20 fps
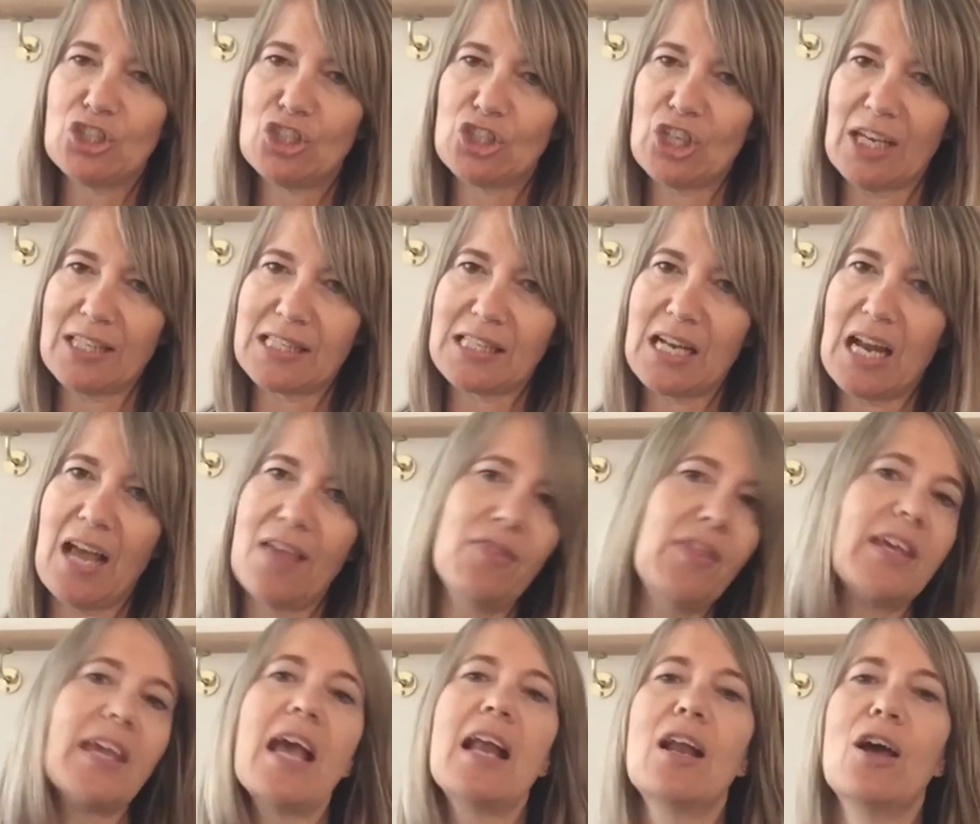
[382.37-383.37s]
just like
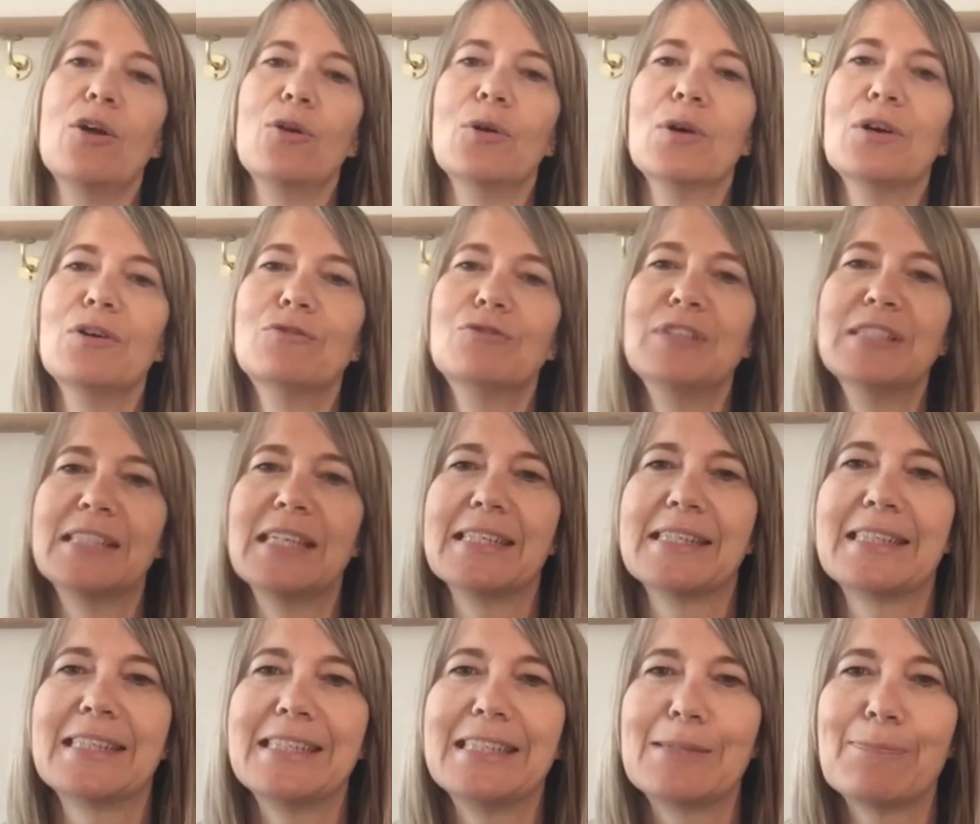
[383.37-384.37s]
the yellow
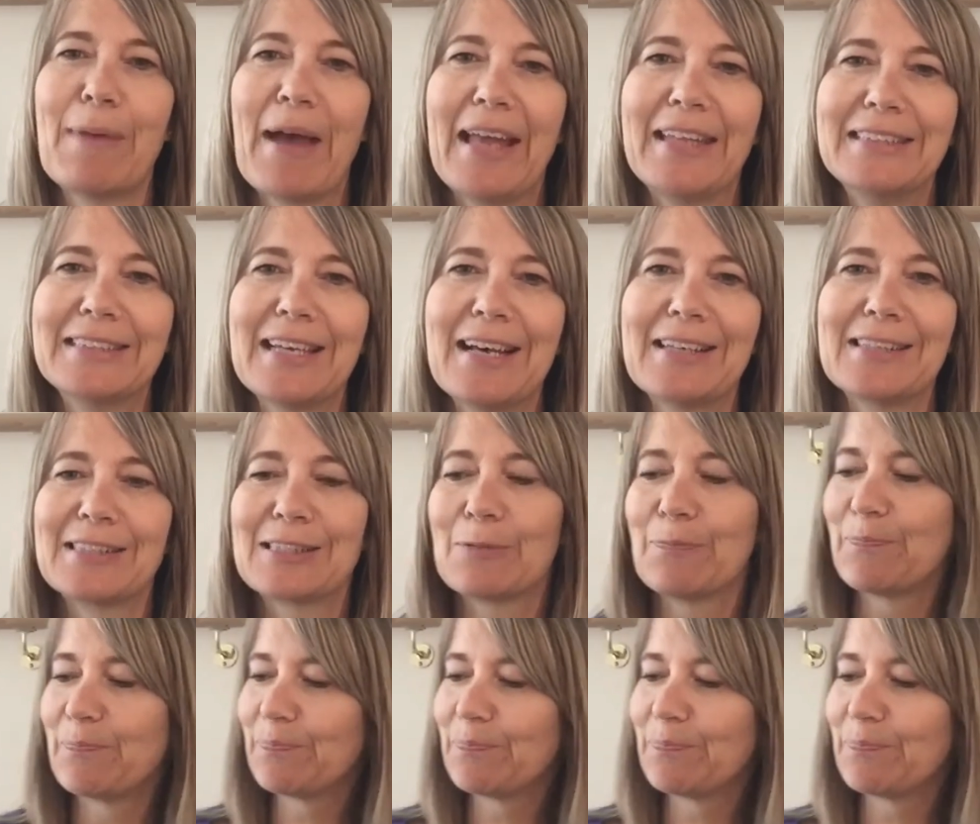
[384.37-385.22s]
resistance band does.